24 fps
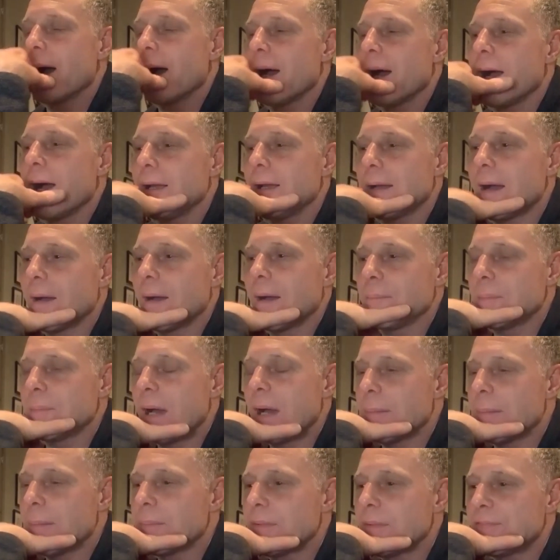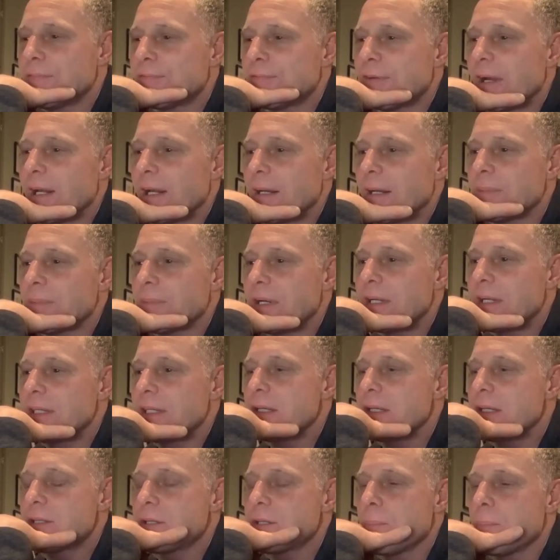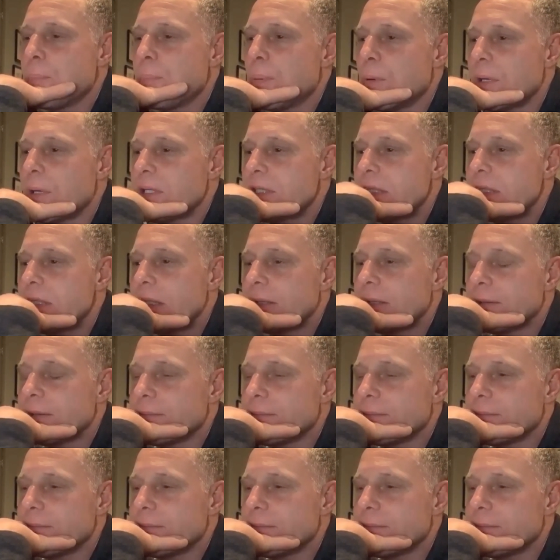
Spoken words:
I'm afraid I'm going to disappoint you.